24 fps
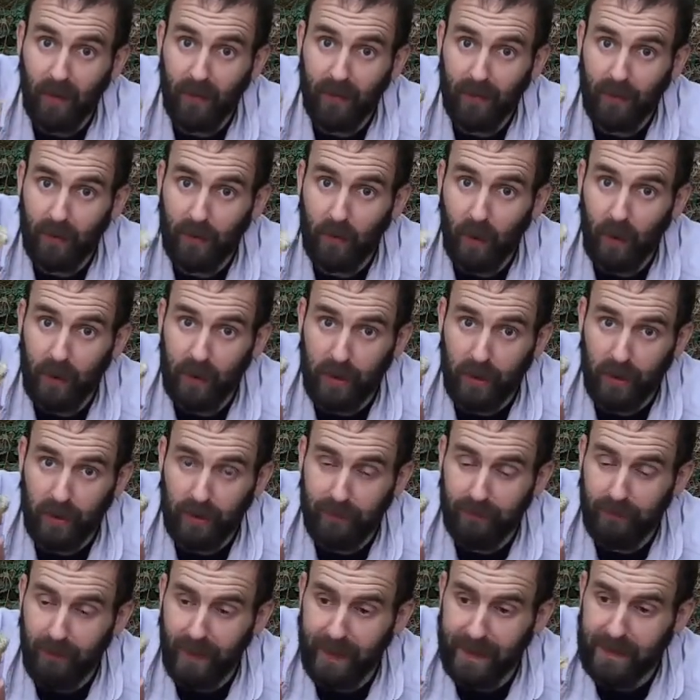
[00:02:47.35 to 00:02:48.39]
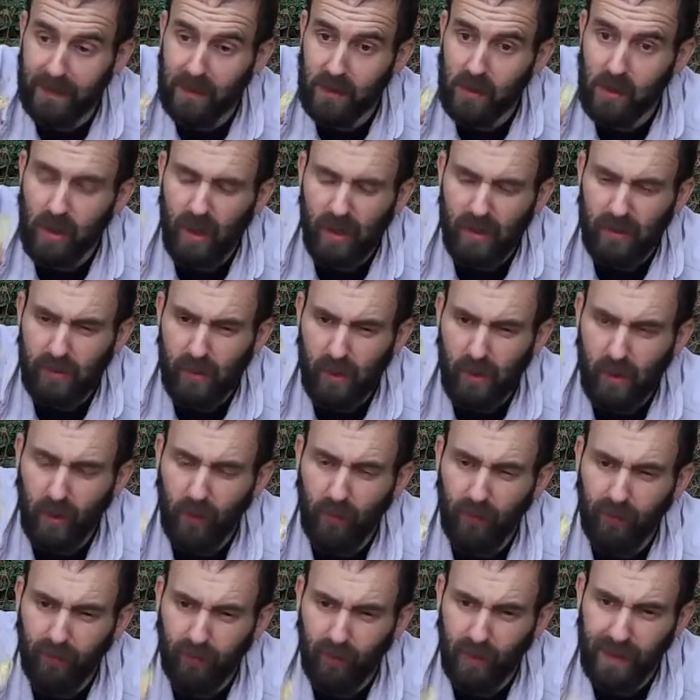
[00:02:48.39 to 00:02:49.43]
So I could have made 2 or
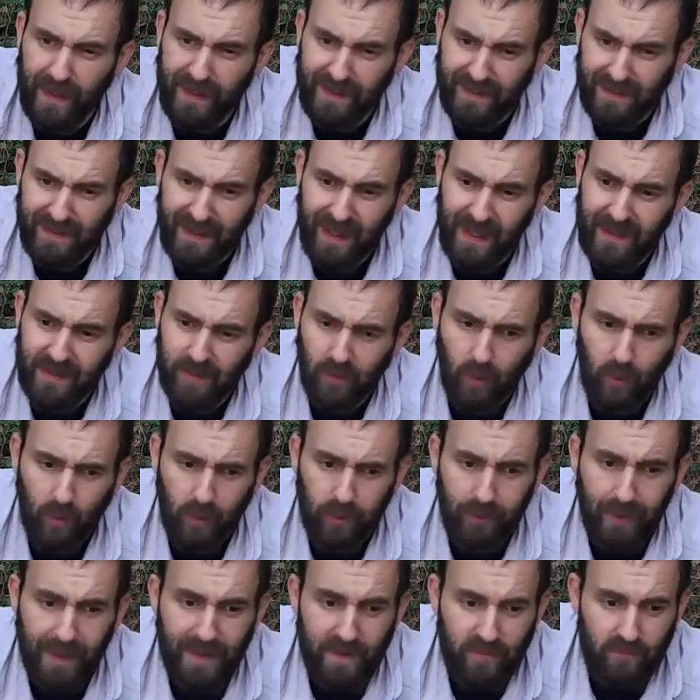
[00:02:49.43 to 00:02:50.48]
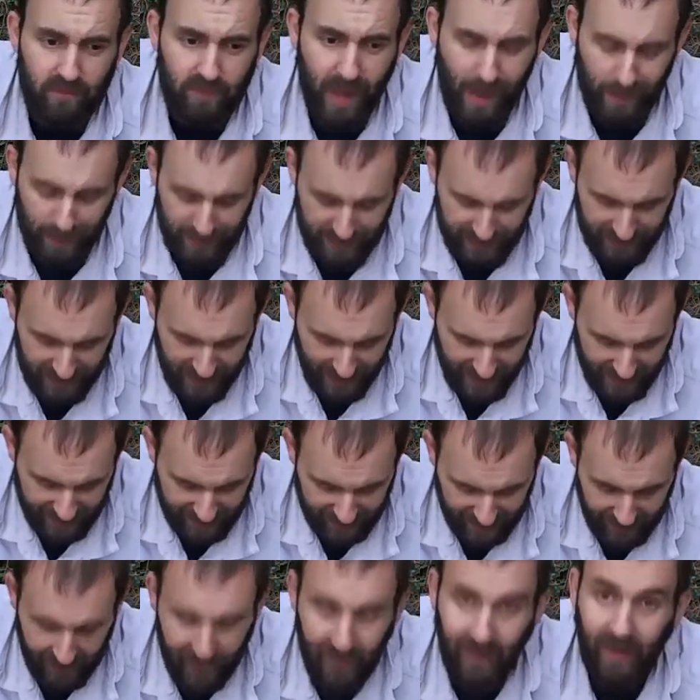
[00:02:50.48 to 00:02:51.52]
3 snares, or can make rabbit snares
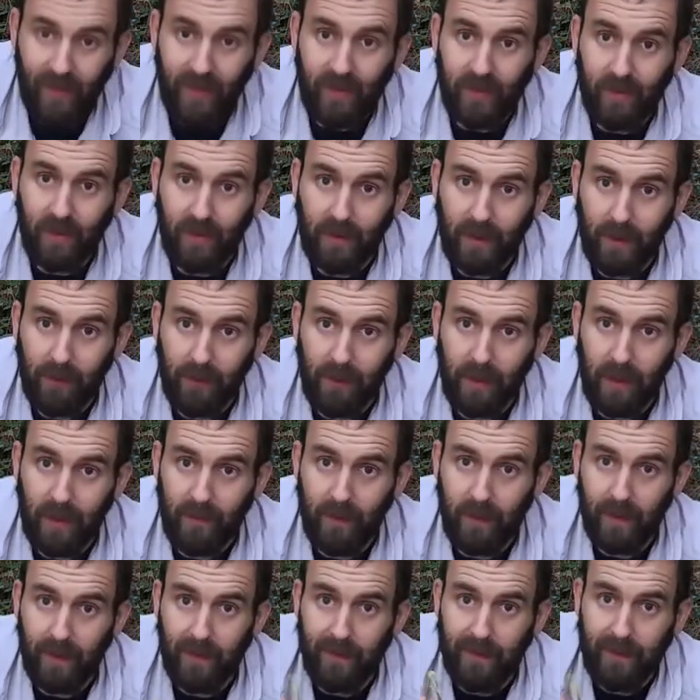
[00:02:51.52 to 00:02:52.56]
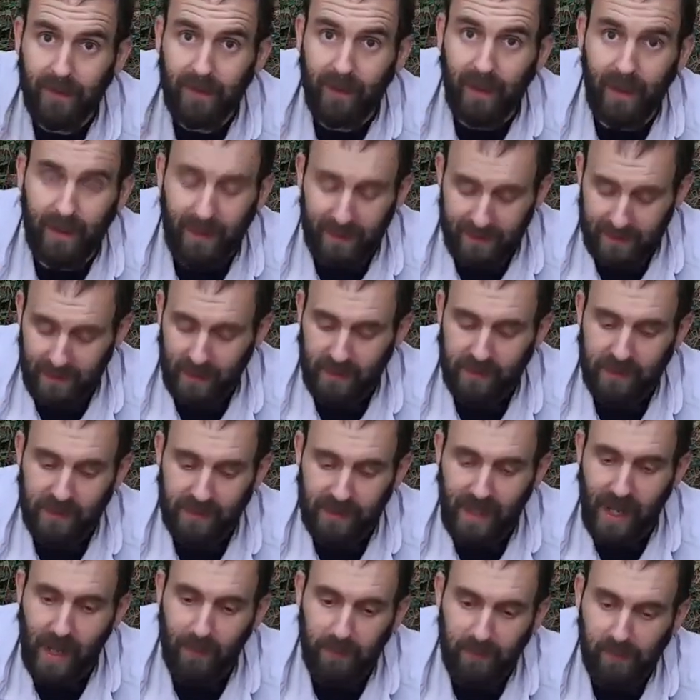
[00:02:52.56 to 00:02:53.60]
sort of coming over, and it does
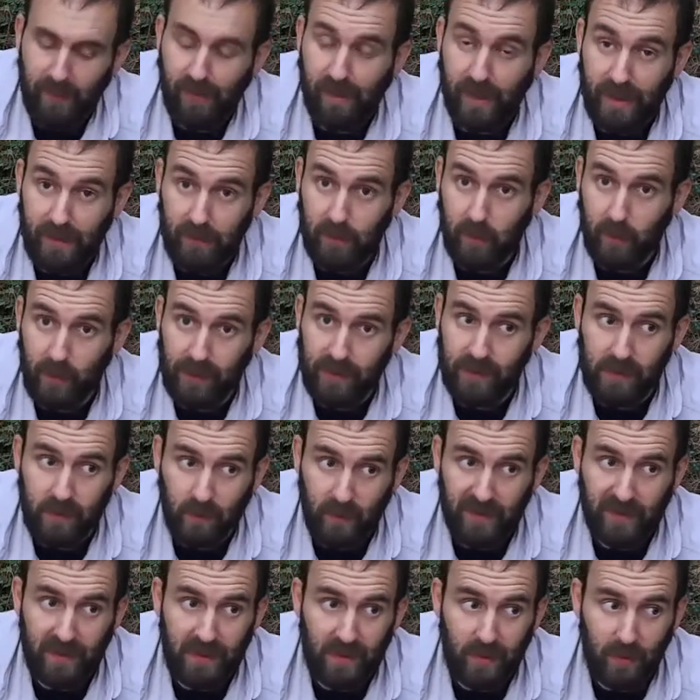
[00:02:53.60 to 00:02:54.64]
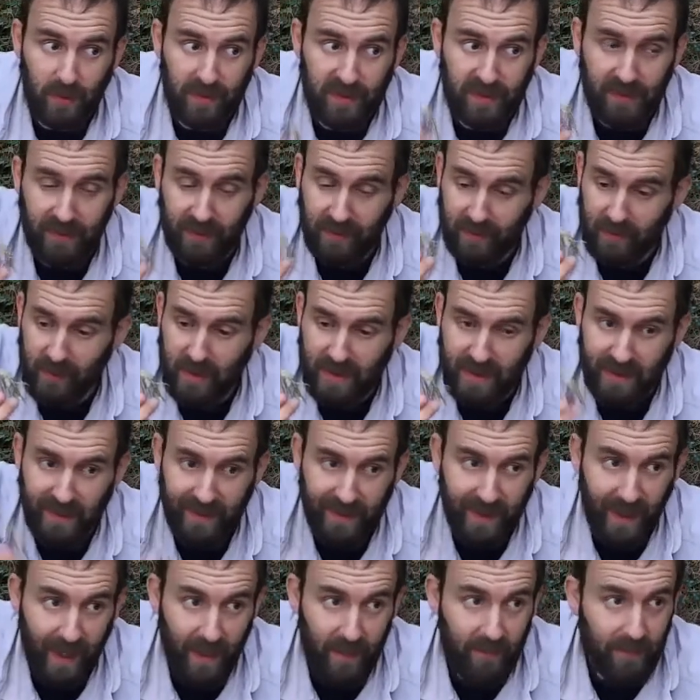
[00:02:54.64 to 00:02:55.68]
snap. You just keep twisting until you can get
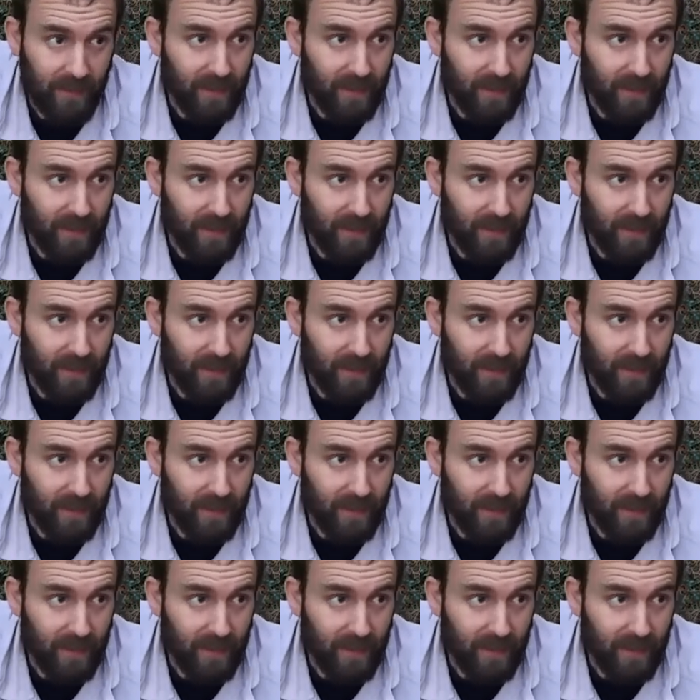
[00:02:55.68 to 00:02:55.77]
it out.